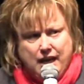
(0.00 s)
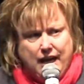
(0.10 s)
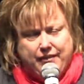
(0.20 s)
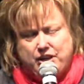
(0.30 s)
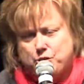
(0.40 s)

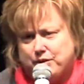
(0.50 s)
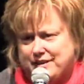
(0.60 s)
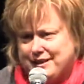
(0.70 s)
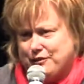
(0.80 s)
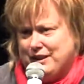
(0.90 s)
And then you would have
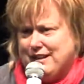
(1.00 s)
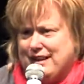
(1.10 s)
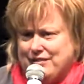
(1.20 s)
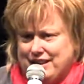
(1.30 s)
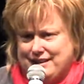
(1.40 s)
seen a really
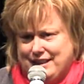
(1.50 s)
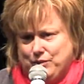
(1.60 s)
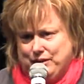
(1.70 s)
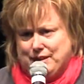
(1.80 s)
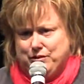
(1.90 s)
lovely sequence